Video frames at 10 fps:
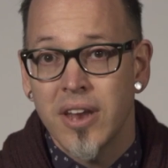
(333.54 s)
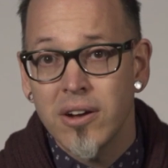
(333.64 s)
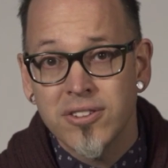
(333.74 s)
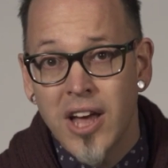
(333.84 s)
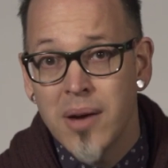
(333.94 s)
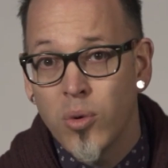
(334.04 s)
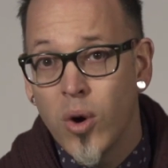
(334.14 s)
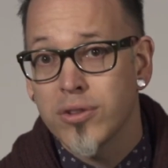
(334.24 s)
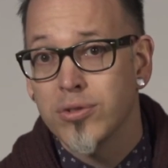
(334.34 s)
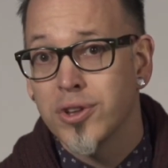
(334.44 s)
Now it's time to
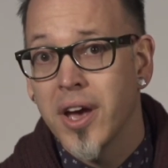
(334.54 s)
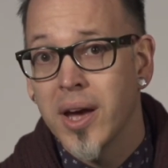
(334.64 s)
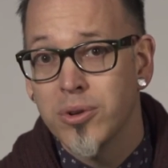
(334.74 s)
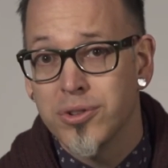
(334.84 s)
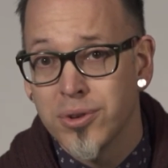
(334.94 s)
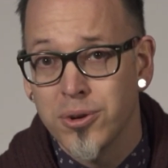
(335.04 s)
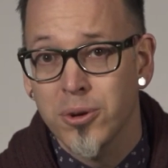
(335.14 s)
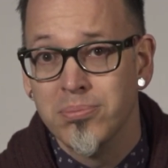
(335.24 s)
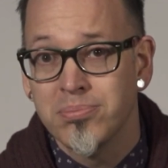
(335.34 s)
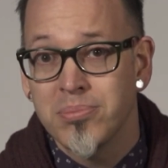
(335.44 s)
walk through the guide with your
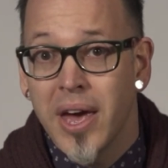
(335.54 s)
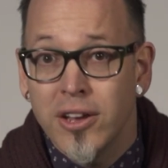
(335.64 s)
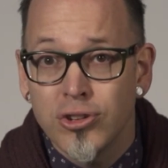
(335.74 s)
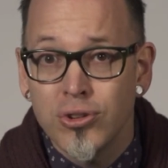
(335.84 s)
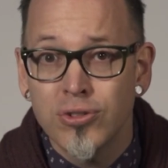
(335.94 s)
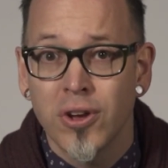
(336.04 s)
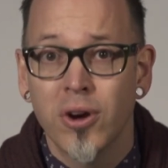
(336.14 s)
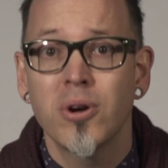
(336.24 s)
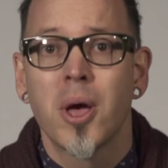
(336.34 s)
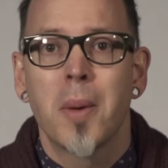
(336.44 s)
group. As you do
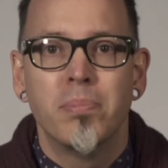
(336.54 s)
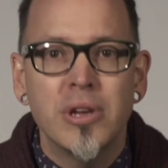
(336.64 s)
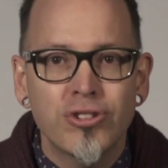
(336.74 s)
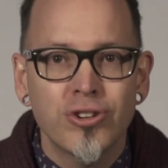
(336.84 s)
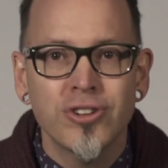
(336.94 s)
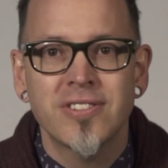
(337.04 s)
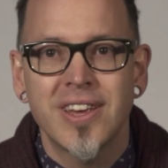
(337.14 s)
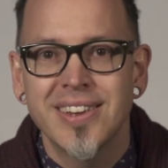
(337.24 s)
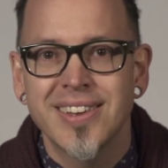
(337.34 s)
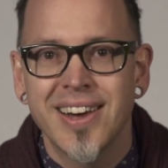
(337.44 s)
so, be sure to
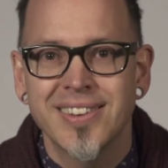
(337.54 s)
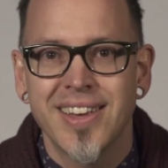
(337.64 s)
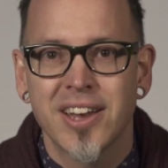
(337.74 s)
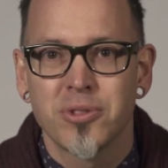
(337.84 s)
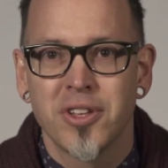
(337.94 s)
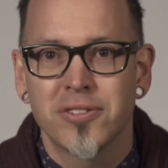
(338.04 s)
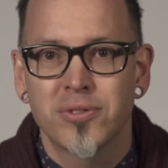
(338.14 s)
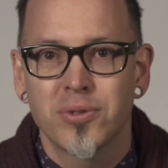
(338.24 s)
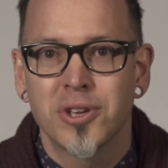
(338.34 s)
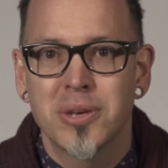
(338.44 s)
stay in contact with us
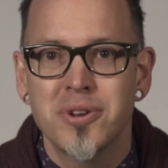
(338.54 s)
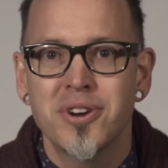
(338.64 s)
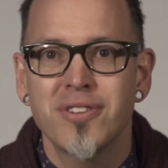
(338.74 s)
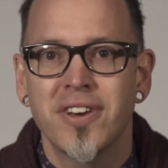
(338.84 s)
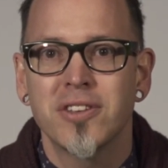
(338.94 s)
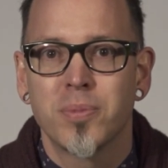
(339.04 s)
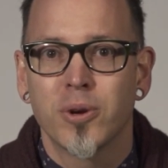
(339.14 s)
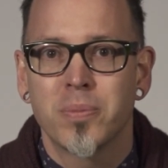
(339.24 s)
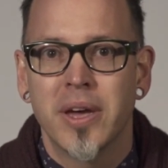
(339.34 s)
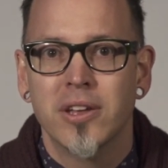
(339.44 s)
through the community
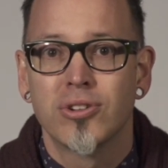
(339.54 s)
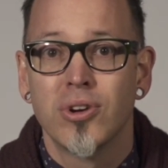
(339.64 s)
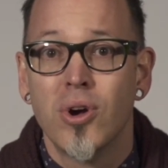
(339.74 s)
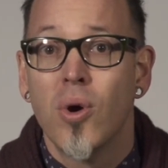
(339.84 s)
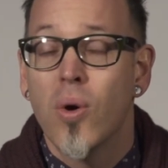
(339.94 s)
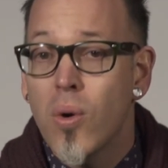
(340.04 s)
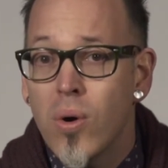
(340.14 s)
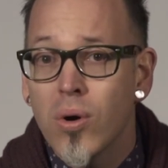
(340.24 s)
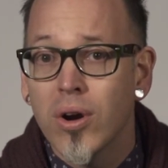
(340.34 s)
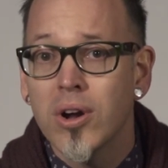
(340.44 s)
Facebook page
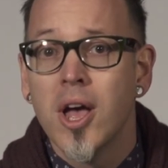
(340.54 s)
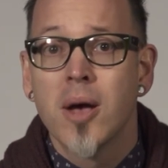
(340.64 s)
or